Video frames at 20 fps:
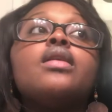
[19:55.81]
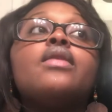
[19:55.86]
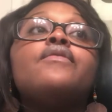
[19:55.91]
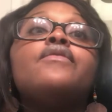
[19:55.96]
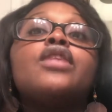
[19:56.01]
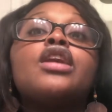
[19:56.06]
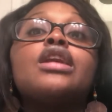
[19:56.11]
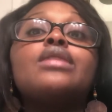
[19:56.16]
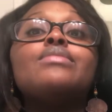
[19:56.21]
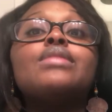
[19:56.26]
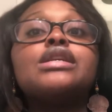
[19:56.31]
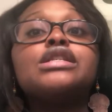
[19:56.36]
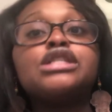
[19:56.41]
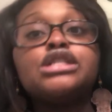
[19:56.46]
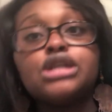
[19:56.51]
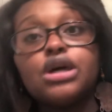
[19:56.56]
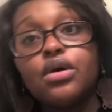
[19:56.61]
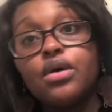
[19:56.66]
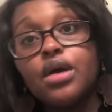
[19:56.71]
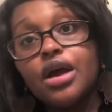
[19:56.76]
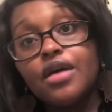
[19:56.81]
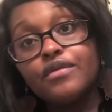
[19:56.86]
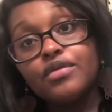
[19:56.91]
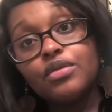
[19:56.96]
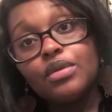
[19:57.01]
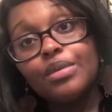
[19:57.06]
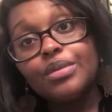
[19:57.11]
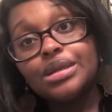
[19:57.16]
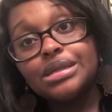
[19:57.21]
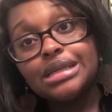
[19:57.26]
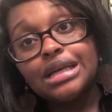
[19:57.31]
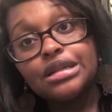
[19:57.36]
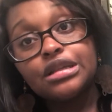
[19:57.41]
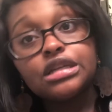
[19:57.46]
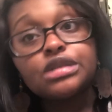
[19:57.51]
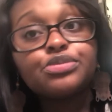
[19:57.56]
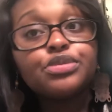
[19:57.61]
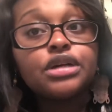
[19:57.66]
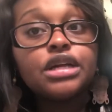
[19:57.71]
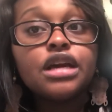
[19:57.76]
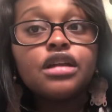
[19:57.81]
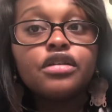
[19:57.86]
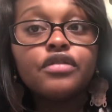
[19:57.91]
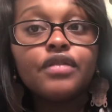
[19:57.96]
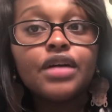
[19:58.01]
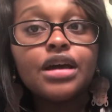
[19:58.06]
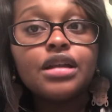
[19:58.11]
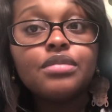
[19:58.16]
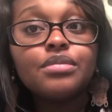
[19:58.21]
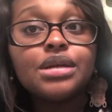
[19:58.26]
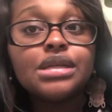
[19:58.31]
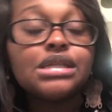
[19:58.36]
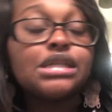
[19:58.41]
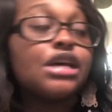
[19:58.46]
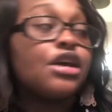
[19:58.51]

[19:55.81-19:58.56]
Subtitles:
Very much so. Every woman take those prenatal vitamins.